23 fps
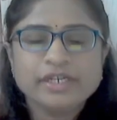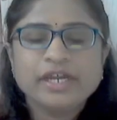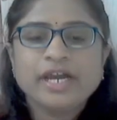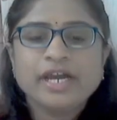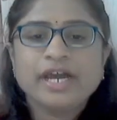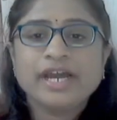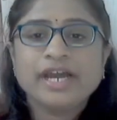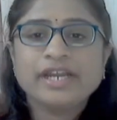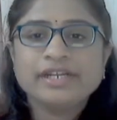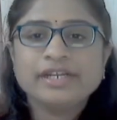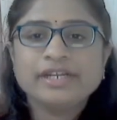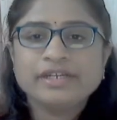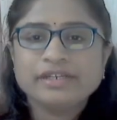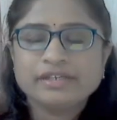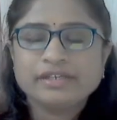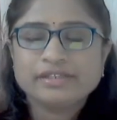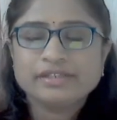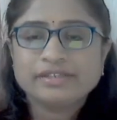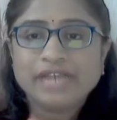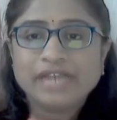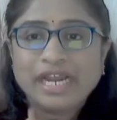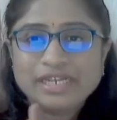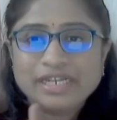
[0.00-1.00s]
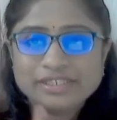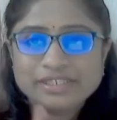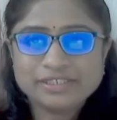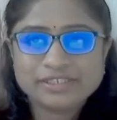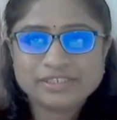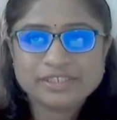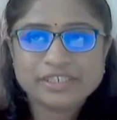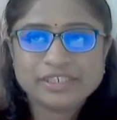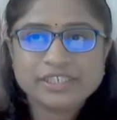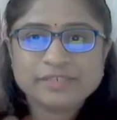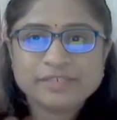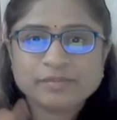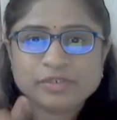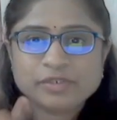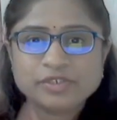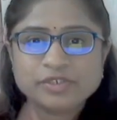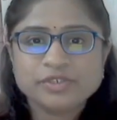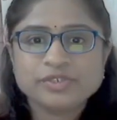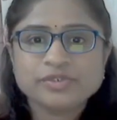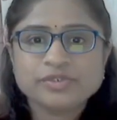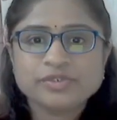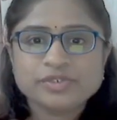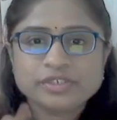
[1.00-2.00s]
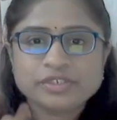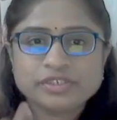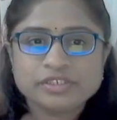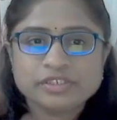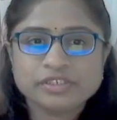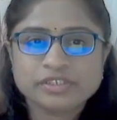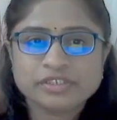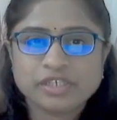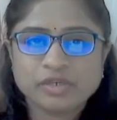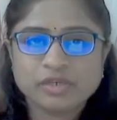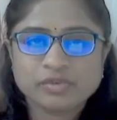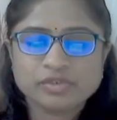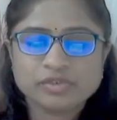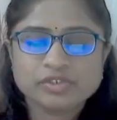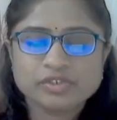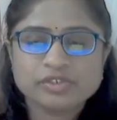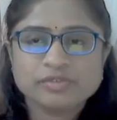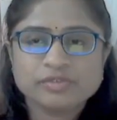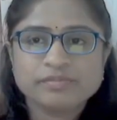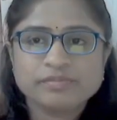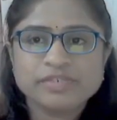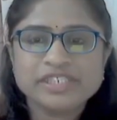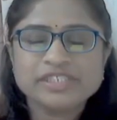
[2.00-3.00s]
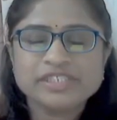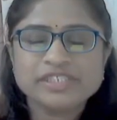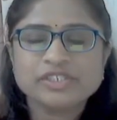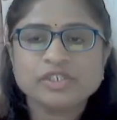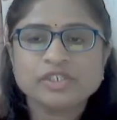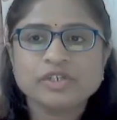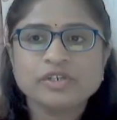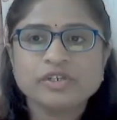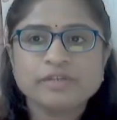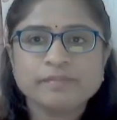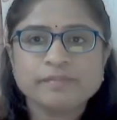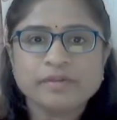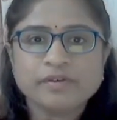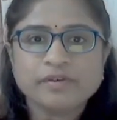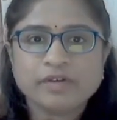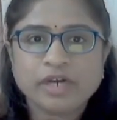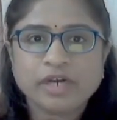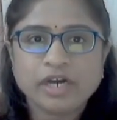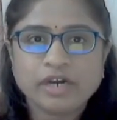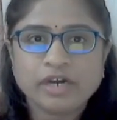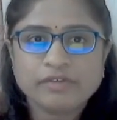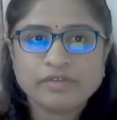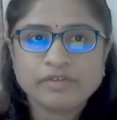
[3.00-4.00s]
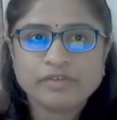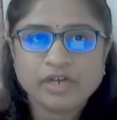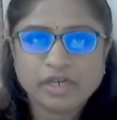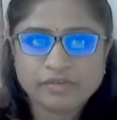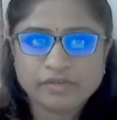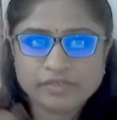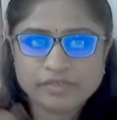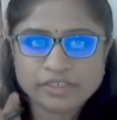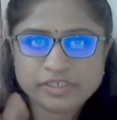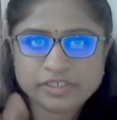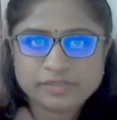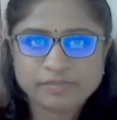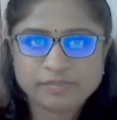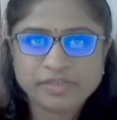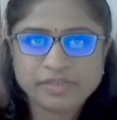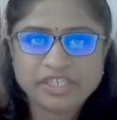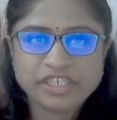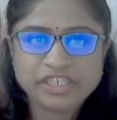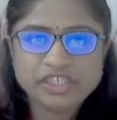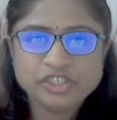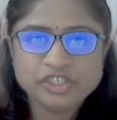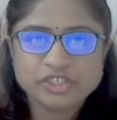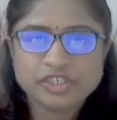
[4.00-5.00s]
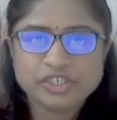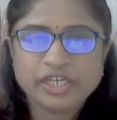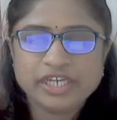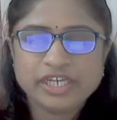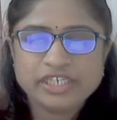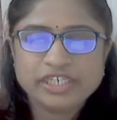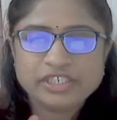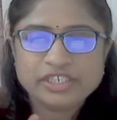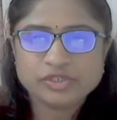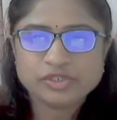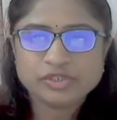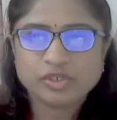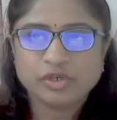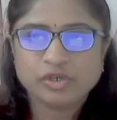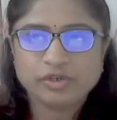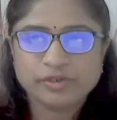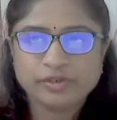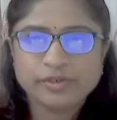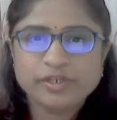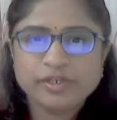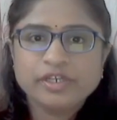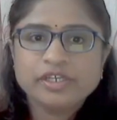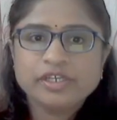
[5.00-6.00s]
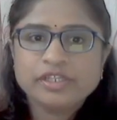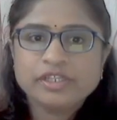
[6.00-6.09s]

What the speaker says: and thus it produces the sounds based on our speech and song.